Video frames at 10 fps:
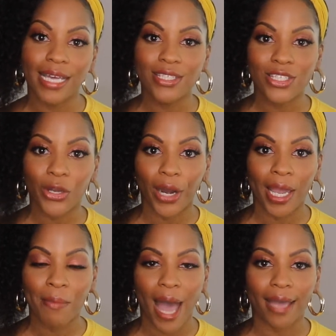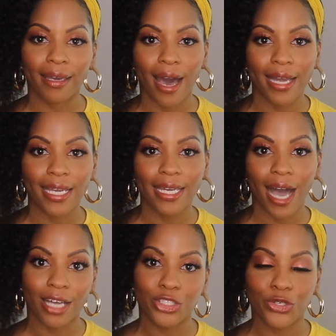Instagram at
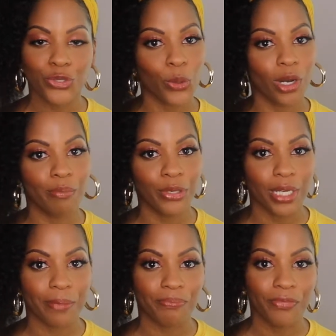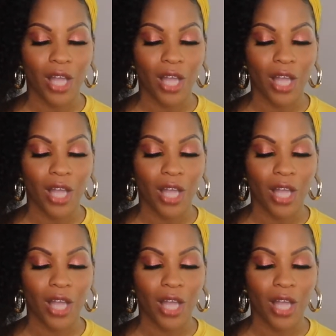cunning_beauty.